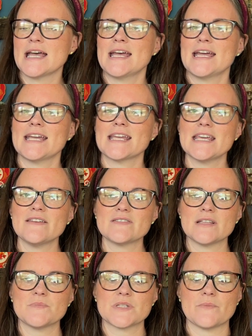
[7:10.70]
It gives
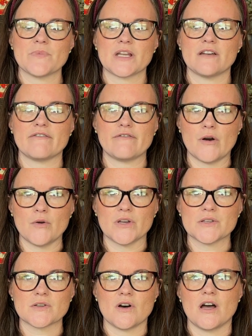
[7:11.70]
them something to
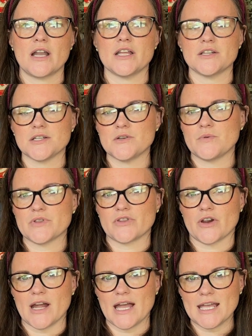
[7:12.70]
focus on and do with
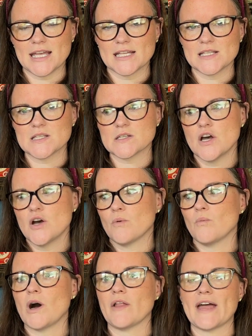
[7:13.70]
their hands
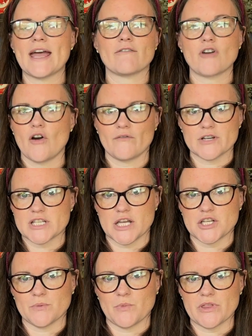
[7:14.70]
while they have
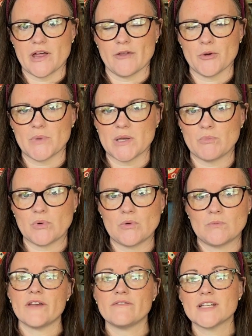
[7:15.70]
conversation with other people.
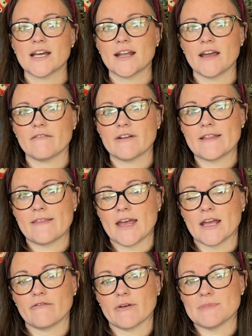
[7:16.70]
We've done everything from